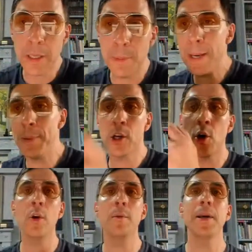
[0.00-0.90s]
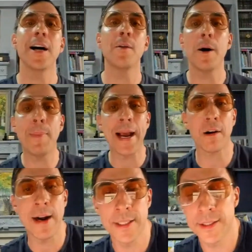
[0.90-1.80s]
People are calling me out on my
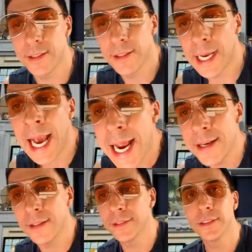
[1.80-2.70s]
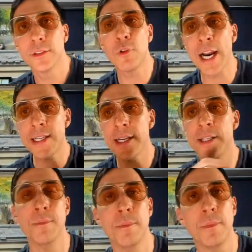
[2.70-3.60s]
background. Again,
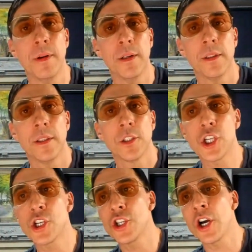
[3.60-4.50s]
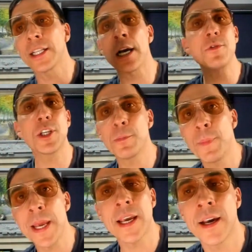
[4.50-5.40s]
racism. Just because I don't
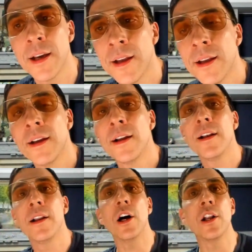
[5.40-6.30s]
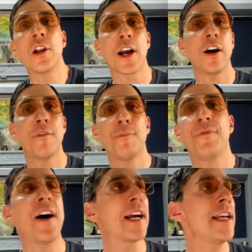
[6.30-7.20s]
speak like I've
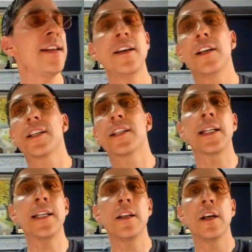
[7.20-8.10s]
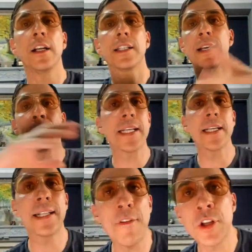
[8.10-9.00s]
fucking studied something to
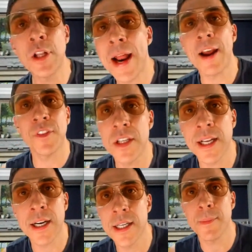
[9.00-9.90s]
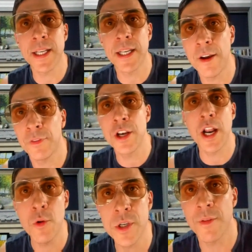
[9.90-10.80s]
death. You don't have to study something to death to
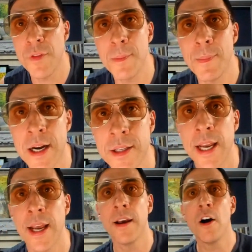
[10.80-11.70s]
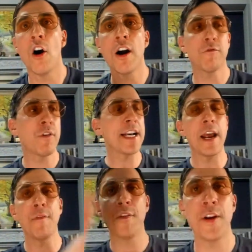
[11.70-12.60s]
know something about it. I've read
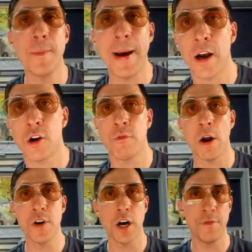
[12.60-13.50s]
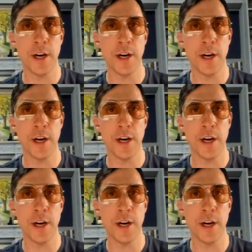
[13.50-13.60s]
everything about corona over